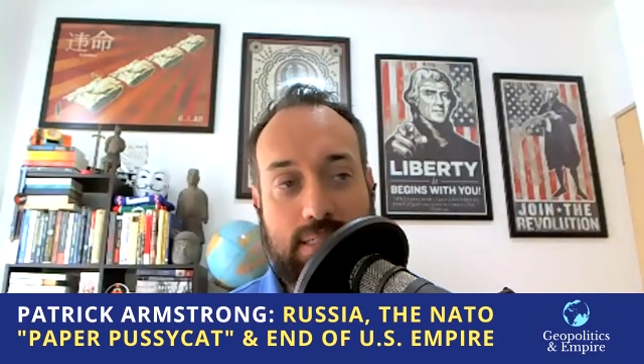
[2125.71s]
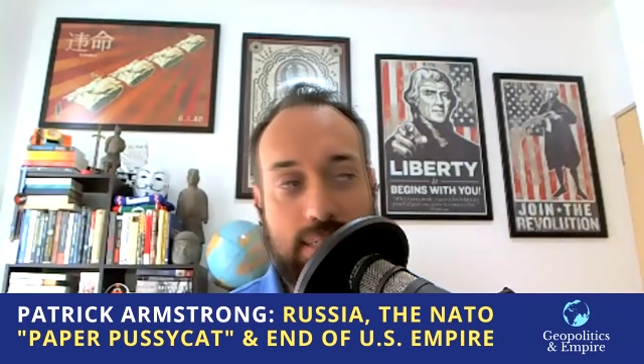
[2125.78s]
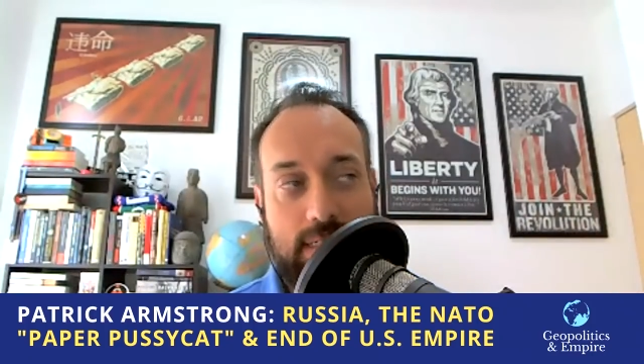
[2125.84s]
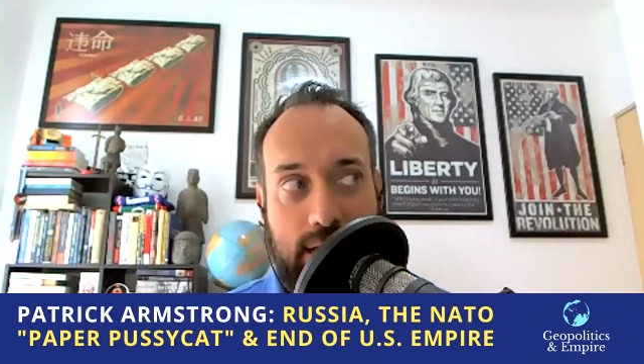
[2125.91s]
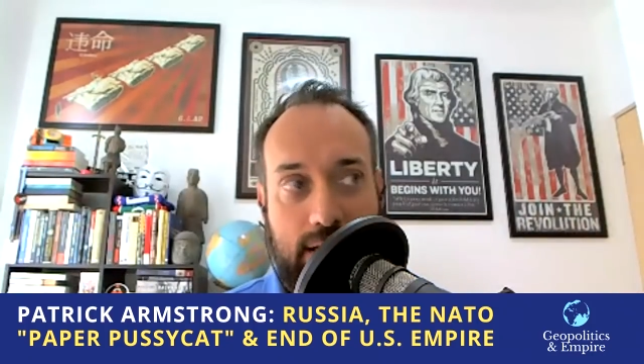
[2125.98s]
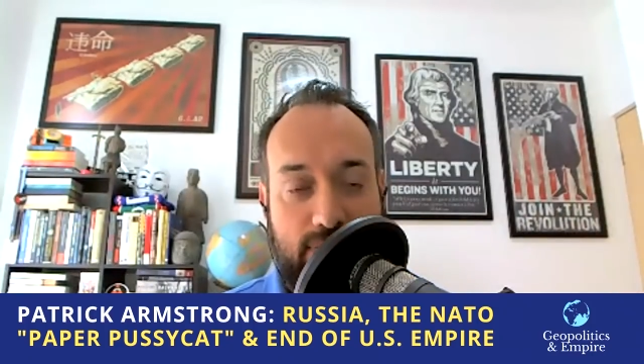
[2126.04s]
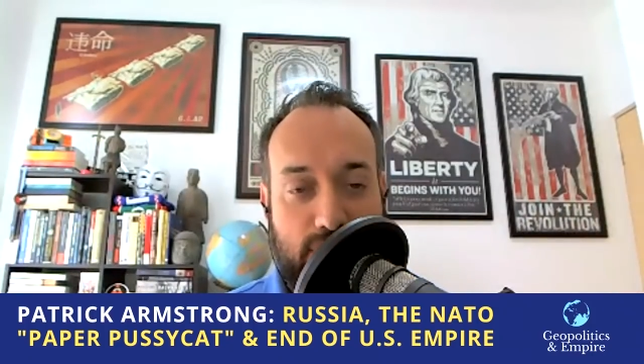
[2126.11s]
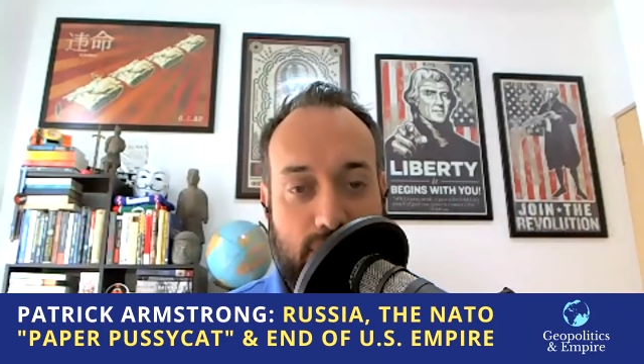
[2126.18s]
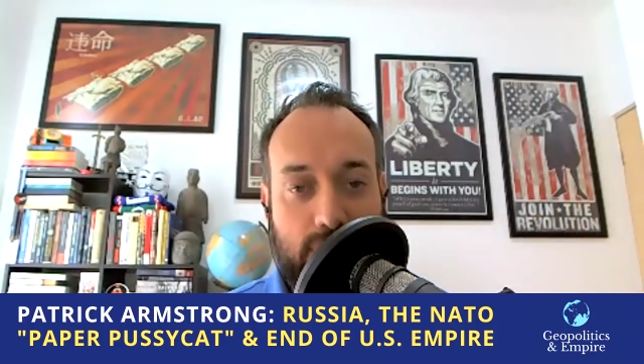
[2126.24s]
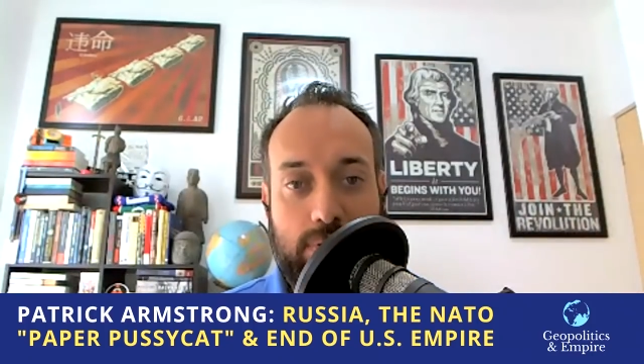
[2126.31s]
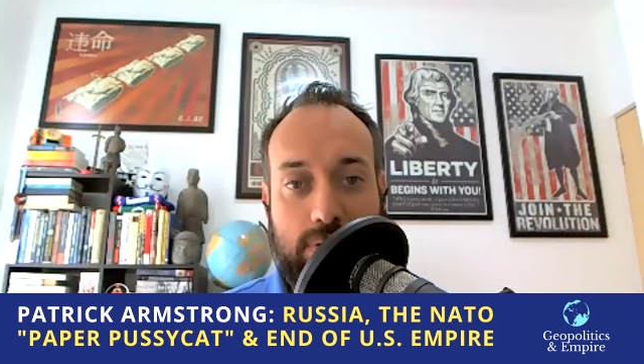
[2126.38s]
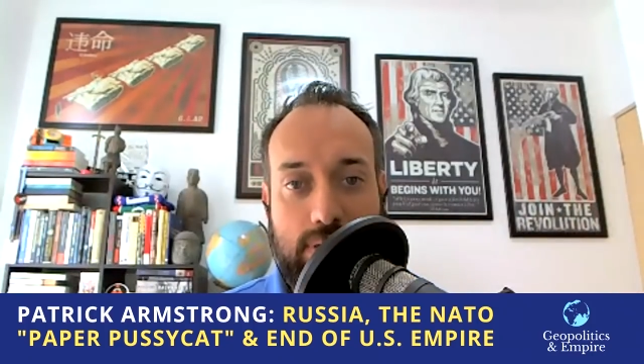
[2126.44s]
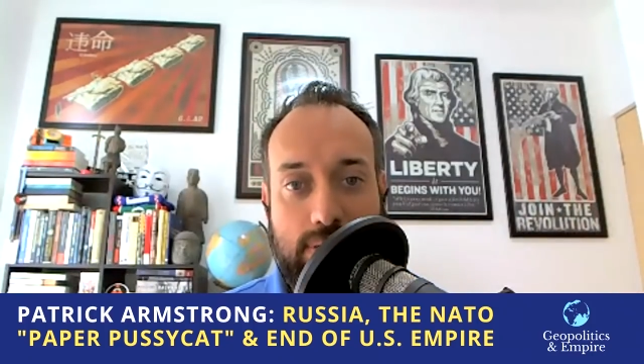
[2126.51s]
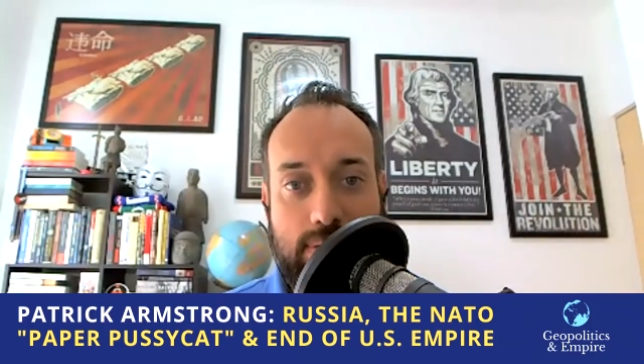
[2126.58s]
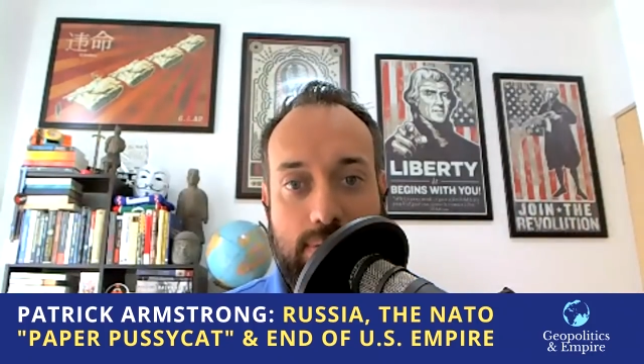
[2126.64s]

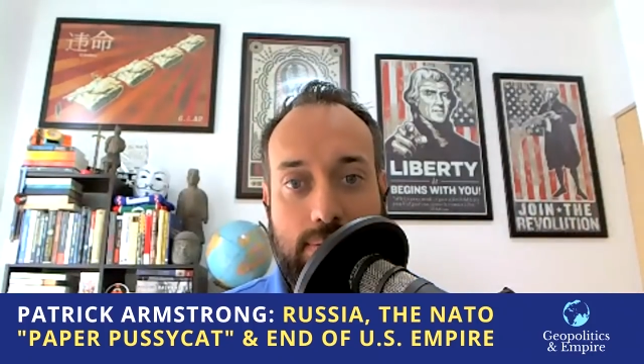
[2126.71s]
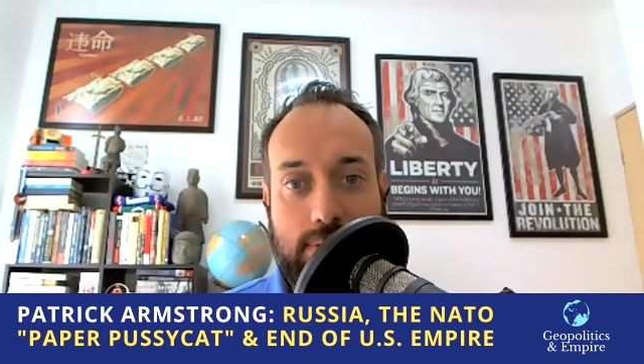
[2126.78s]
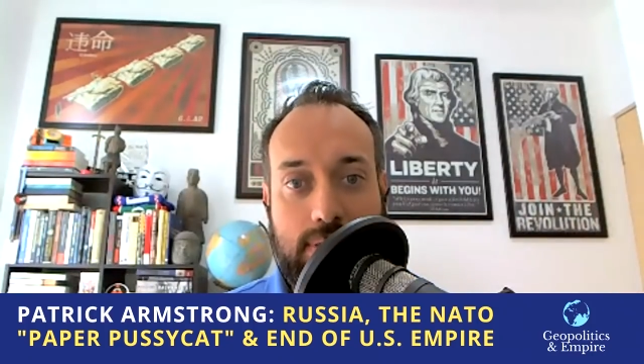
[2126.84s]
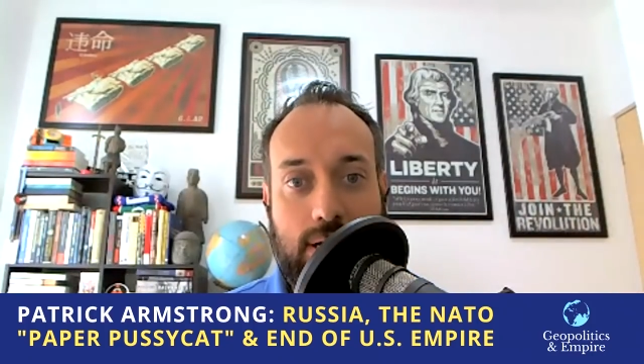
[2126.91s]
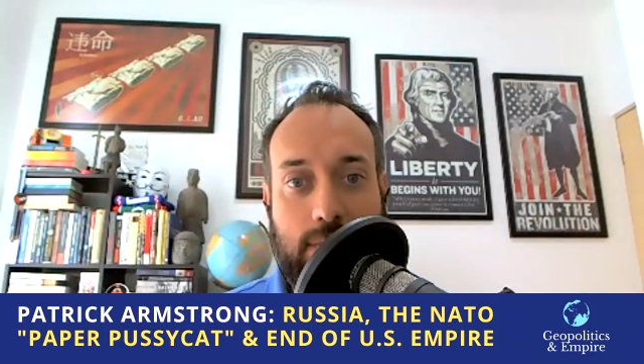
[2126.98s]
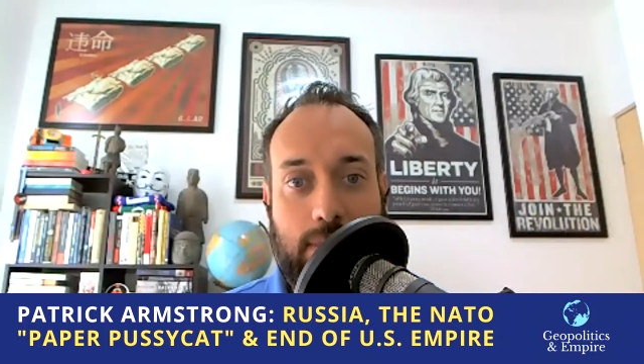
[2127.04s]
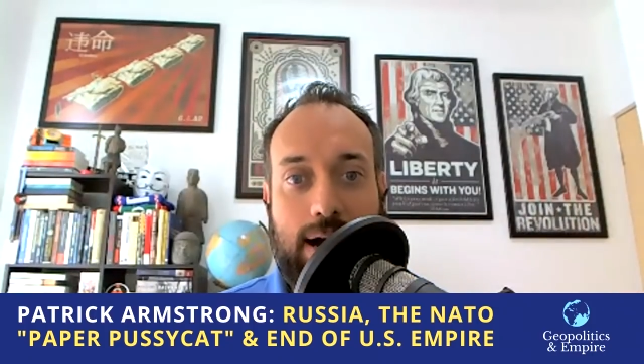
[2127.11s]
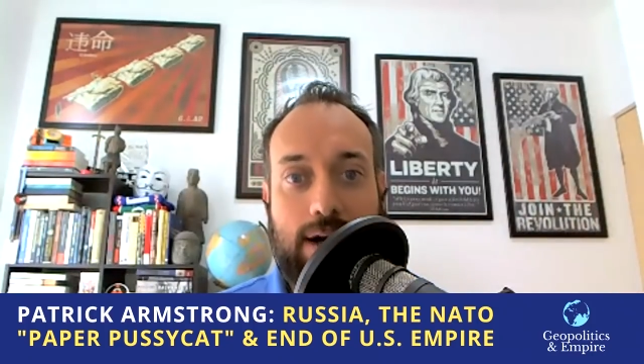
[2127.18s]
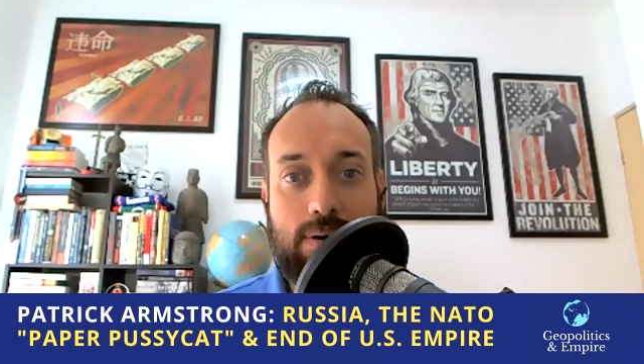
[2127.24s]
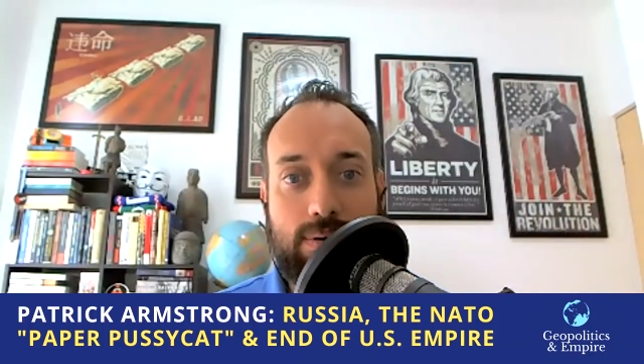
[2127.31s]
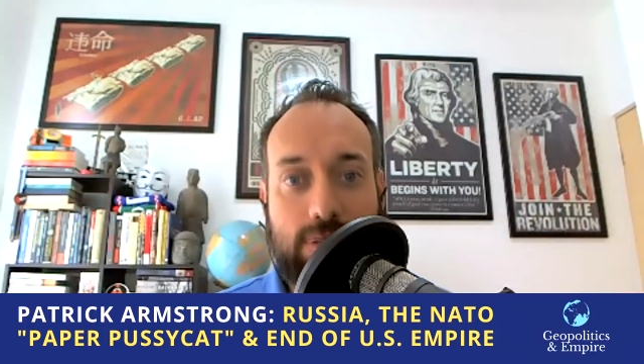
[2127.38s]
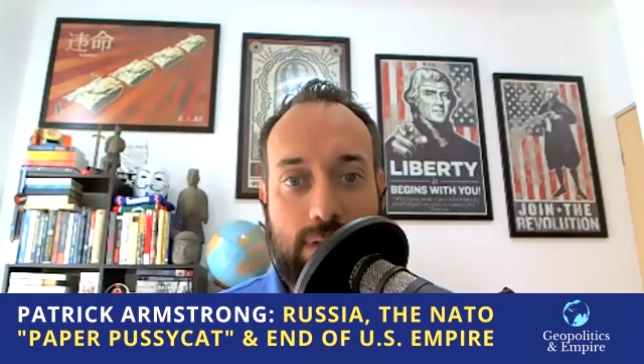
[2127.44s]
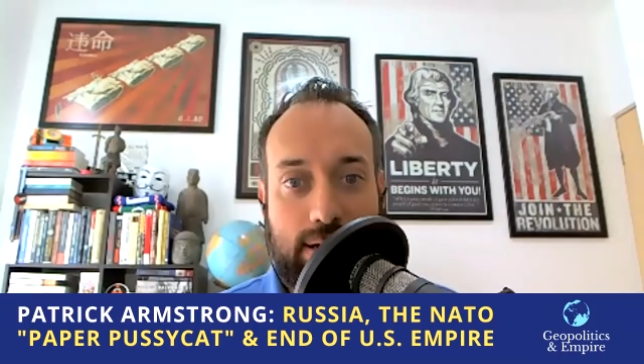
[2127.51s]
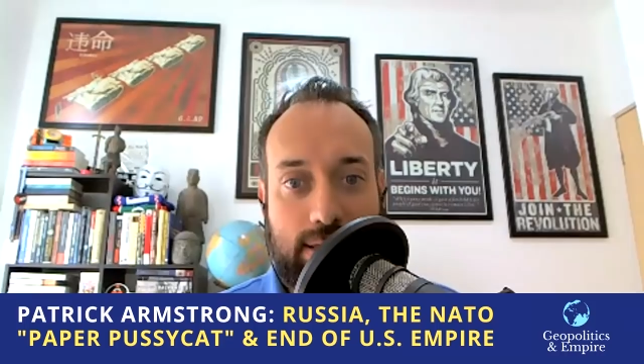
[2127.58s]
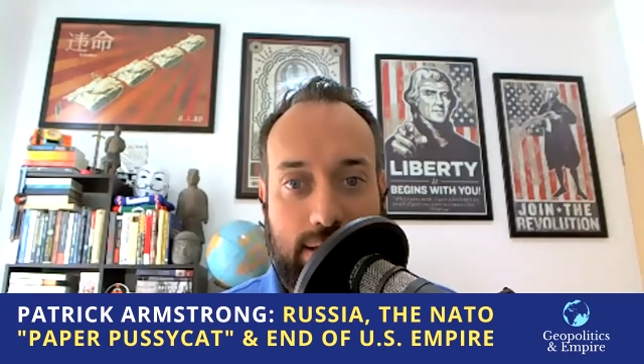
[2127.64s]
inevitable somehow,
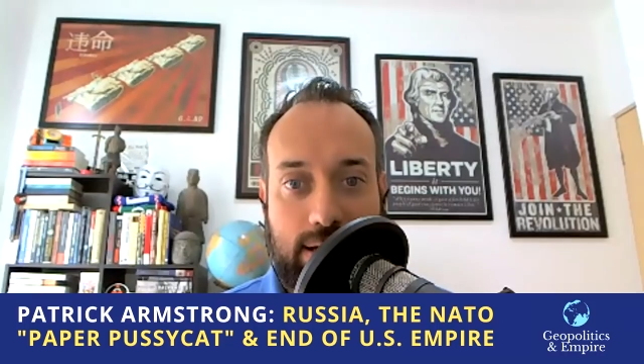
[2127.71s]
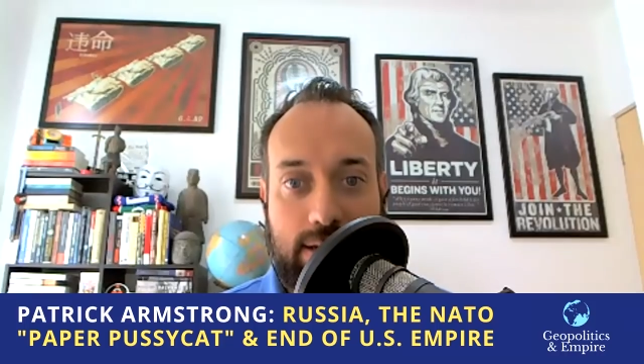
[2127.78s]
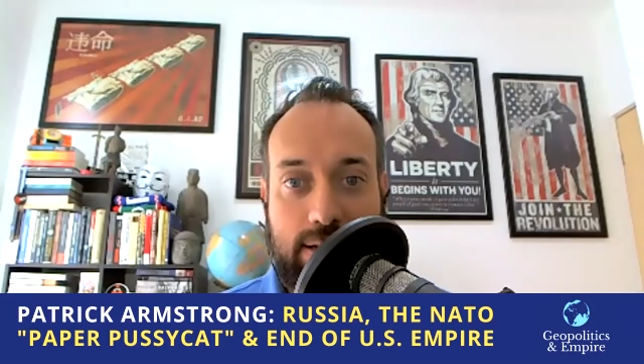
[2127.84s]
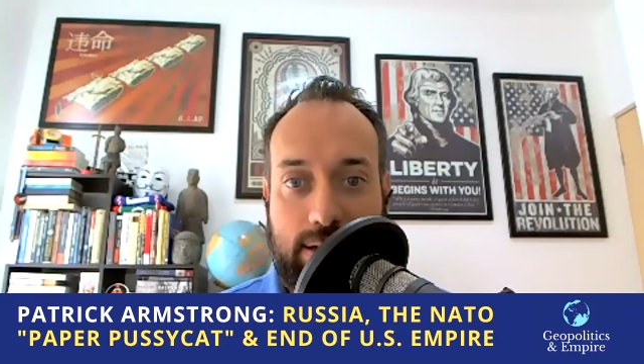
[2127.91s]
like the